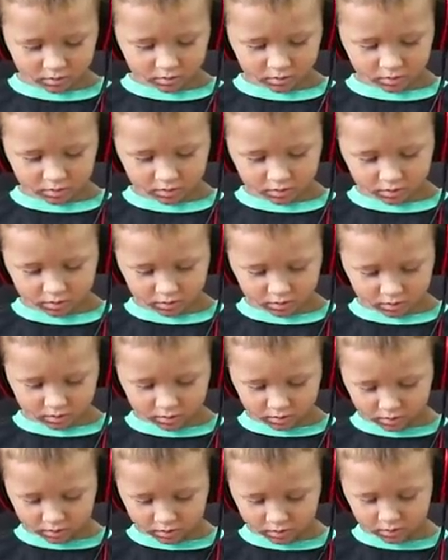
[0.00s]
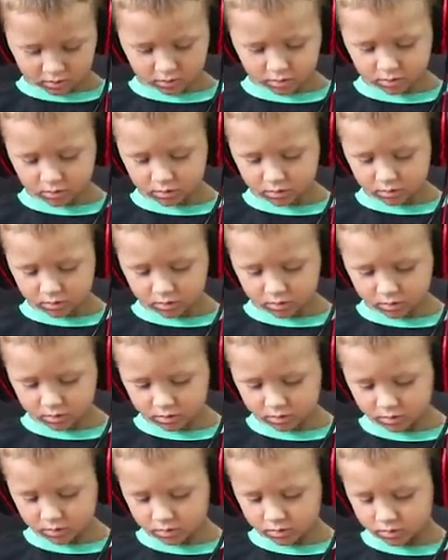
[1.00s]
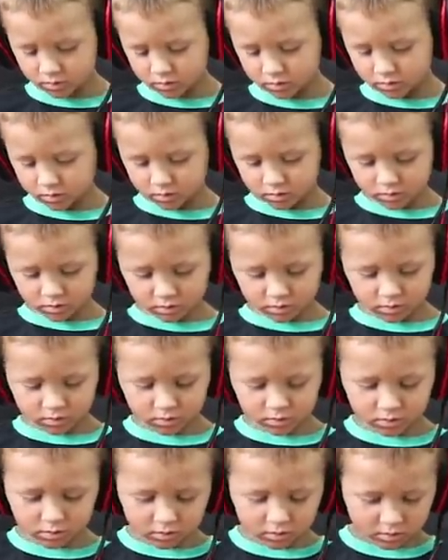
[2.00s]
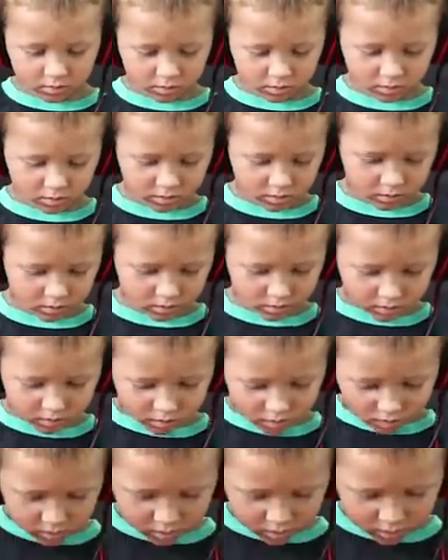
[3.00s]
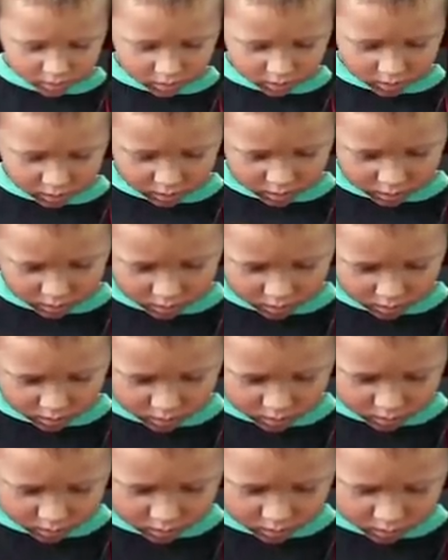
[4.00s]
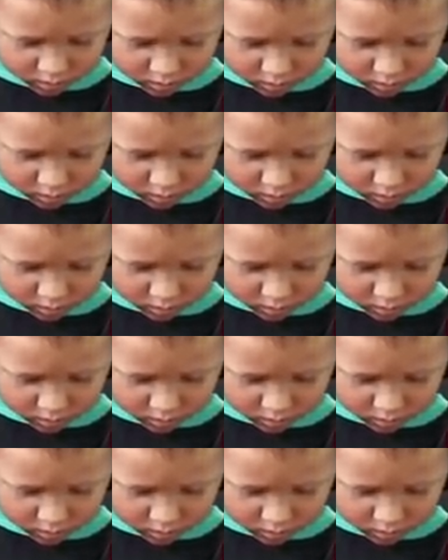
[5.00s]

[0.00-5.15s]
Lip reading: (not speaking)